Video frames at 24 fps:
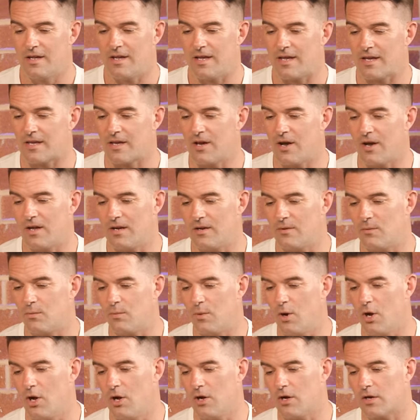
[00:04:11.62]
It kind of
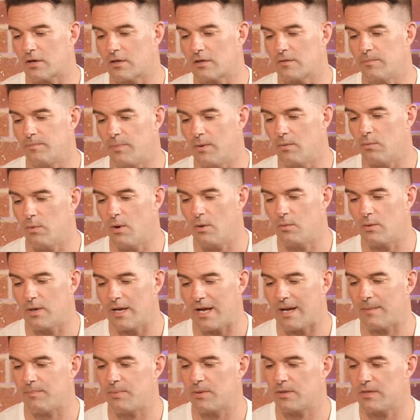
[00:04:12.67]
worked, but what would
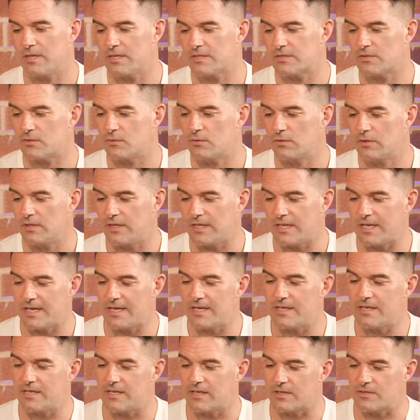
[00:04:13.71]
happen is all the
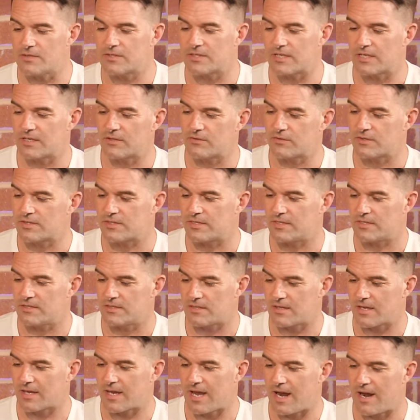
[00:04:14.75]
idiosyncrasies
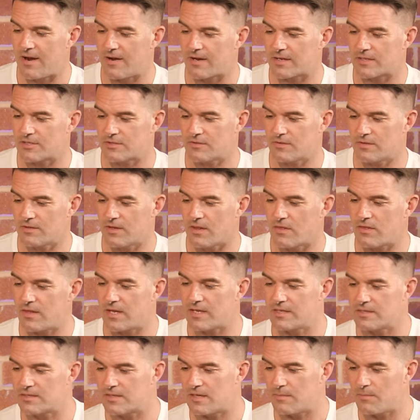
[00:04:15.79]
of the character and the
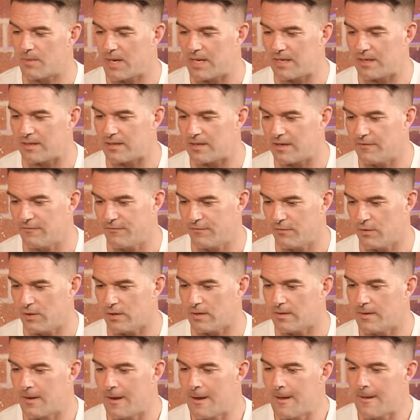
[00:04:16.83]
things that made it
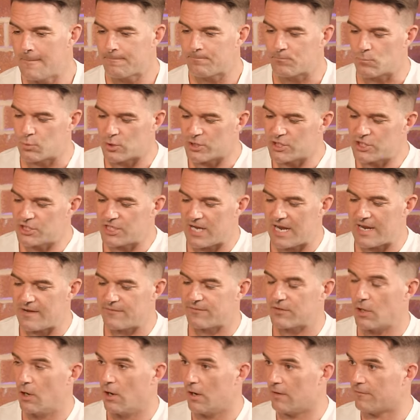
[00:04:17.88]
different were
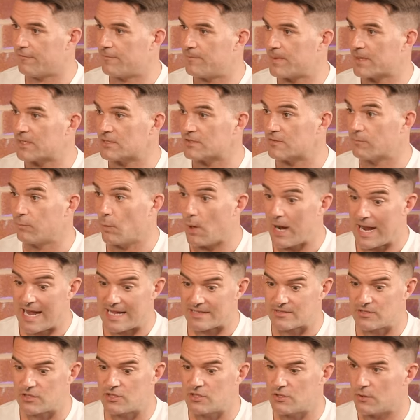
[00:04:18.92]
shaved off because of what I
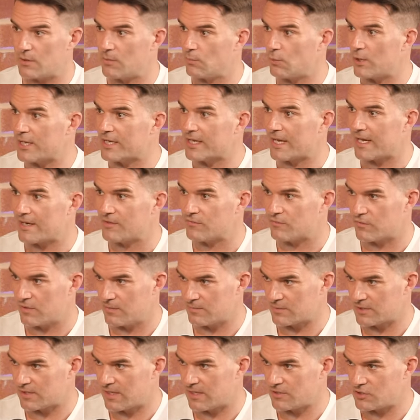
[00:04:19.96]
had to do in weekend
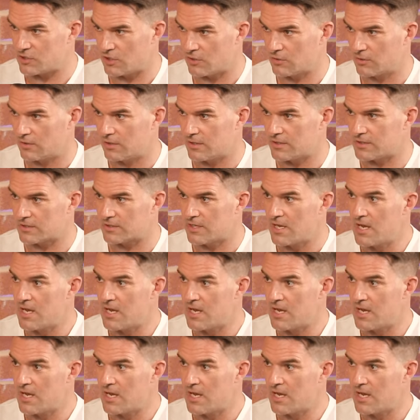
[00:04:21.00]
rooms like Jonglers.